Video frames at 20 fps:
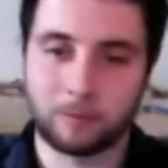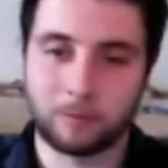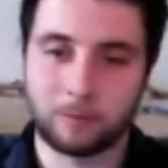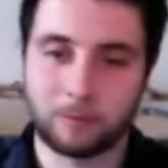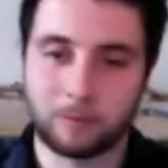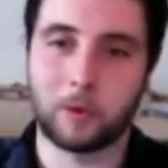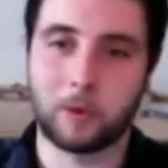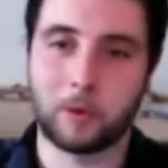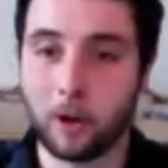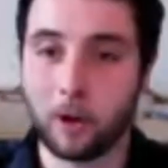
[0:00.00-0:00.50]

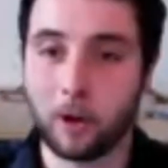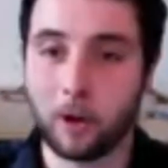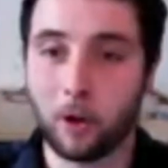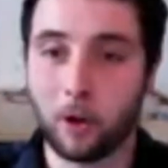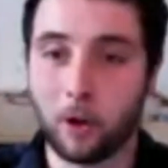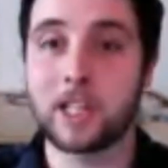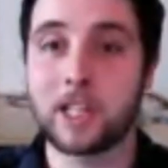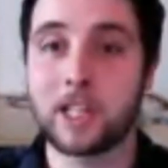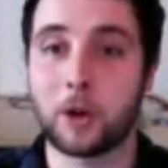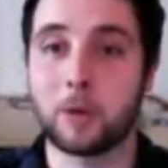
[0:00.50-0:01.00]
We're, we're
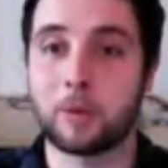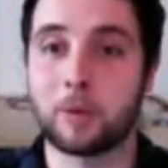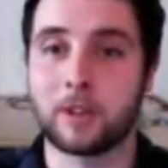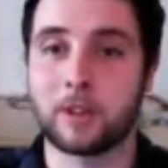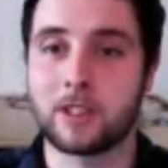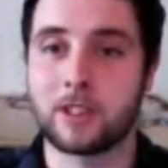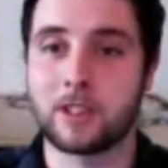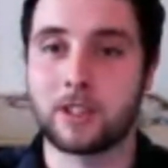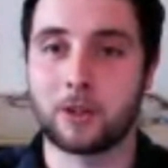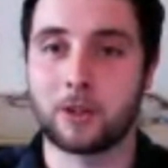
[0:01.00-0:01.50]
always
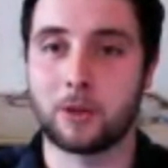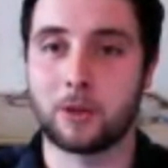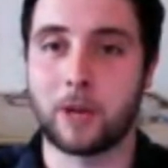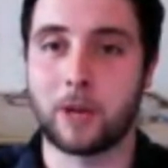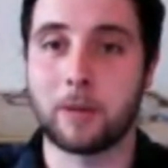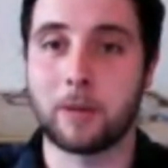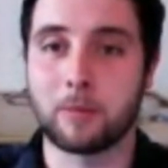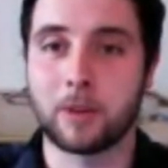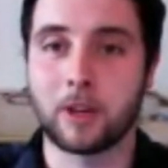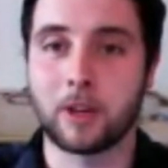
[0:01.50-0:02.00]
open to
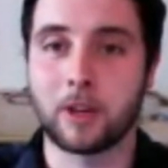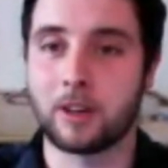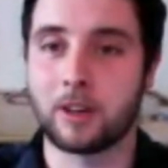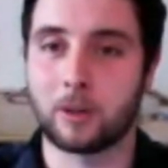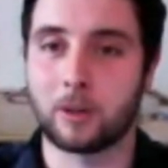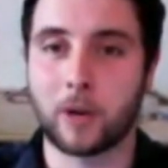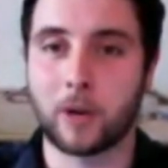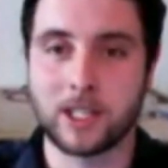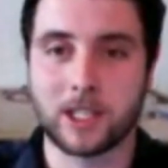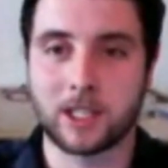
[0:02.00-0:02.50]

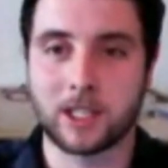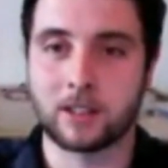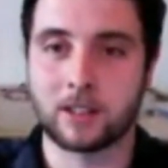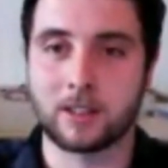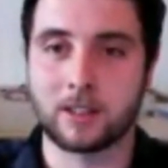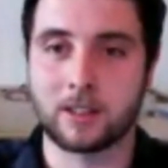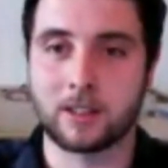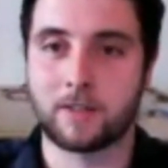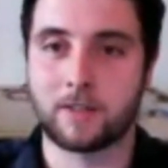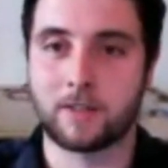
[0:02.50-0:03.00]
input,
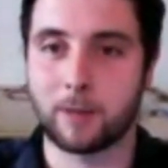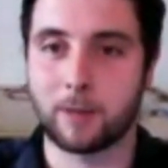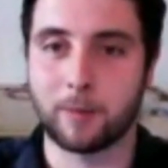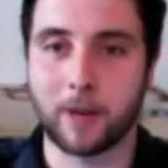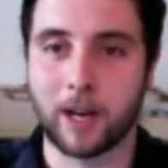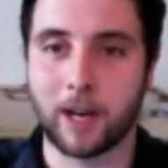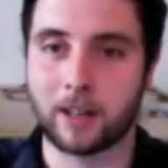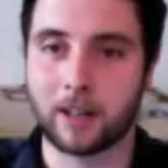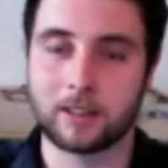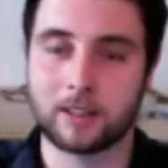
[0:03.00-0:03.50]
questions,
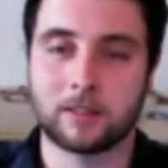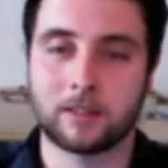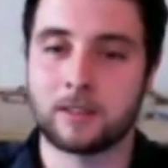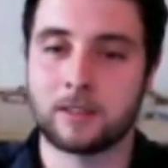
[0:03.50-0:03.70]
feedback.